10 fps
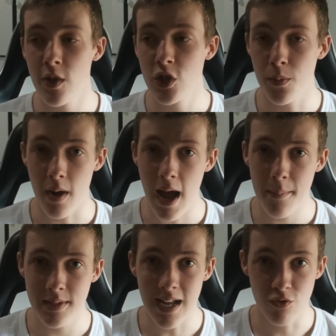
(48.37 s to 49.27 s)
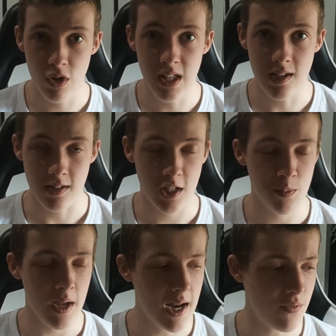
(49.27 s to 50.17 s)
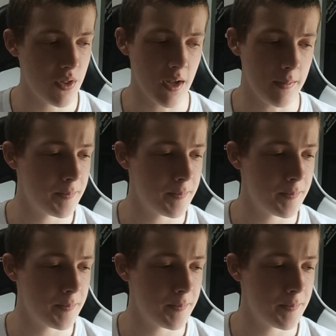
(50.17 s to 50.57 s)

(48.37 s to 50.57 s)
So perhaps that really does explain everything.